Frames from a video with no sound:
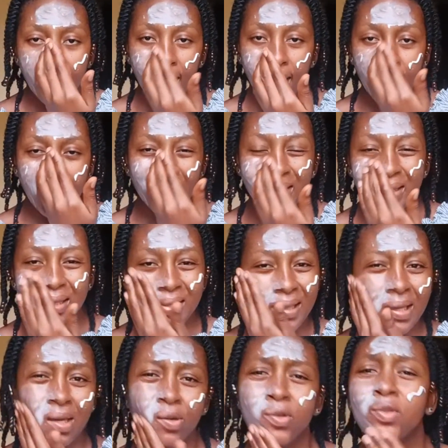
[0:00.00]
And I
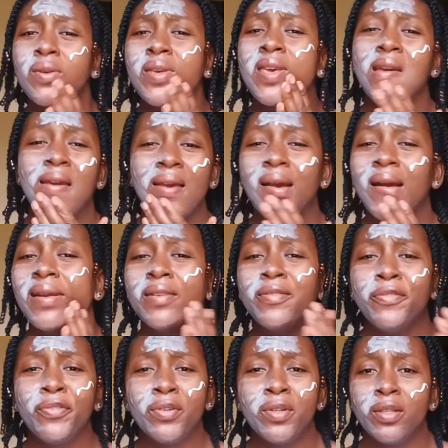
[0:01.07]
was okay. I didn't
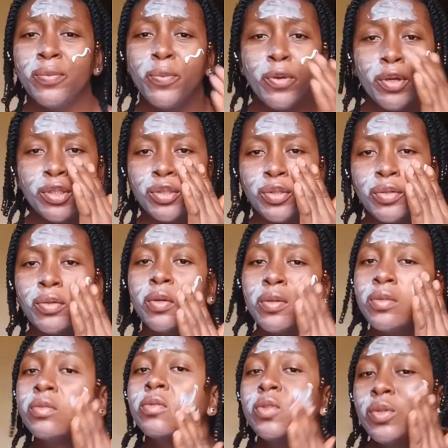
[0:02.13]
feel any pressure,
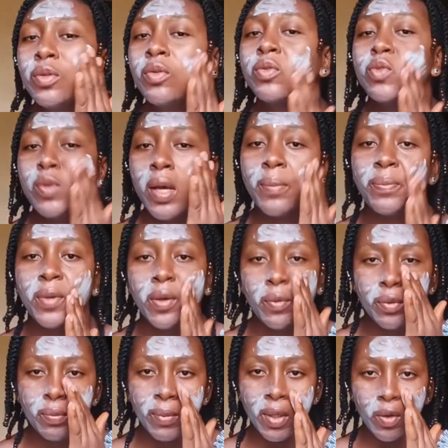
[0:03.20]
to appear with
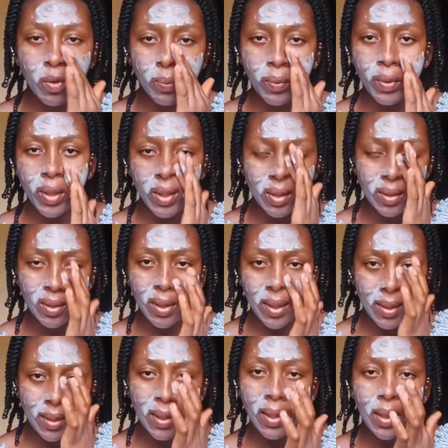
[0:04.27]
makeup or anything like
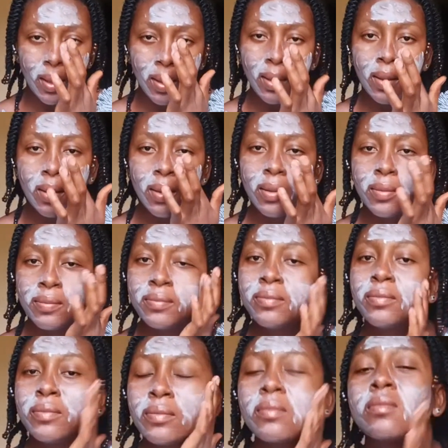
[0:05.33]
that.
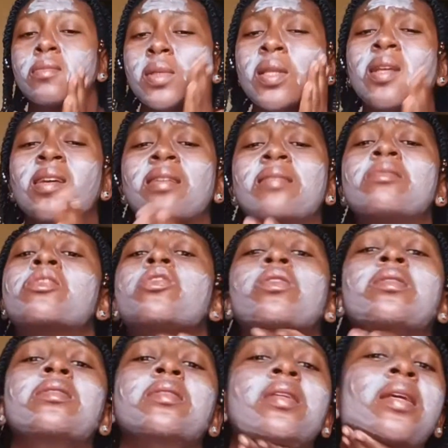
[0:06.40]
But then
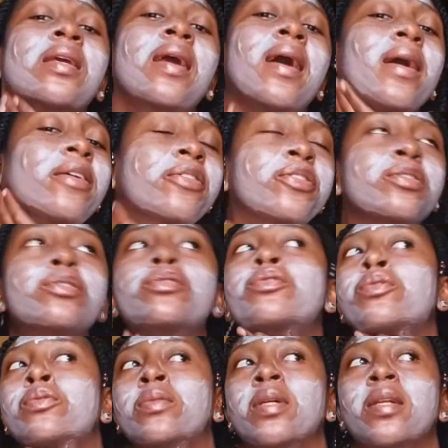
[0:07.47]
suddenly I finished
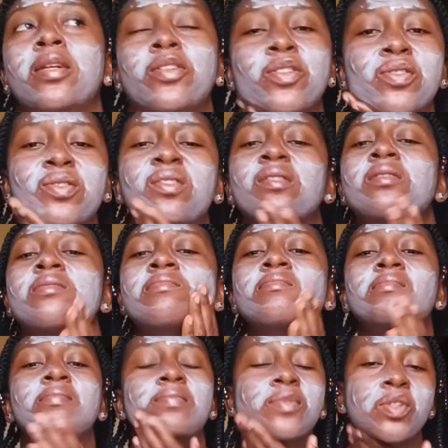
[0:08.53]
school and I just thought,
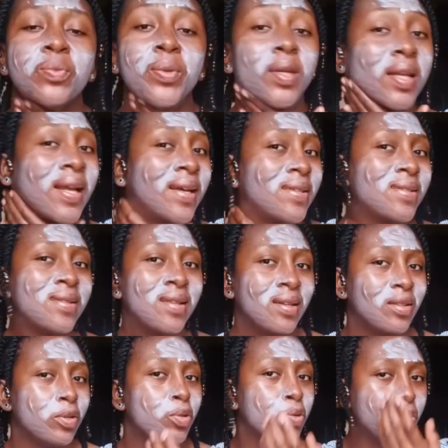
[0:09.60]
to be a nice thing
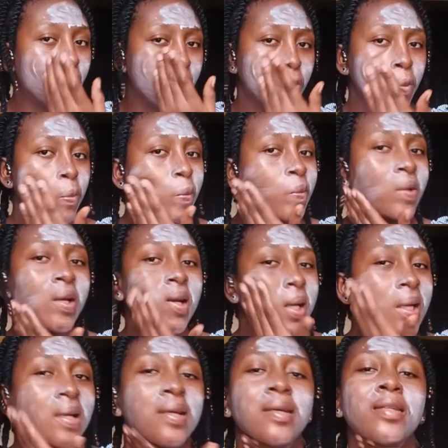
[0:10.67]
to do,
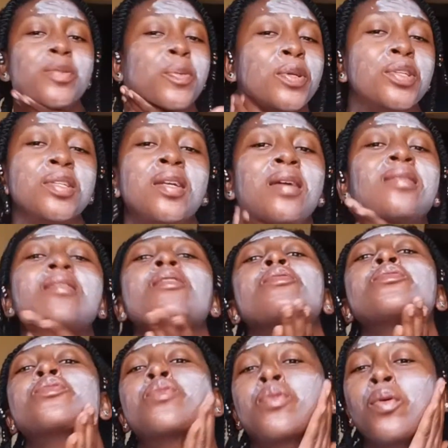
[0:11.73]
especially as I was
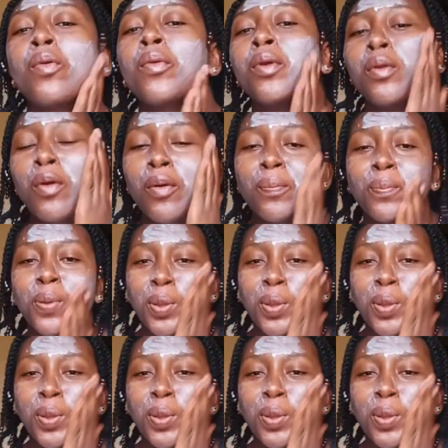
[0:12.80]
growing up.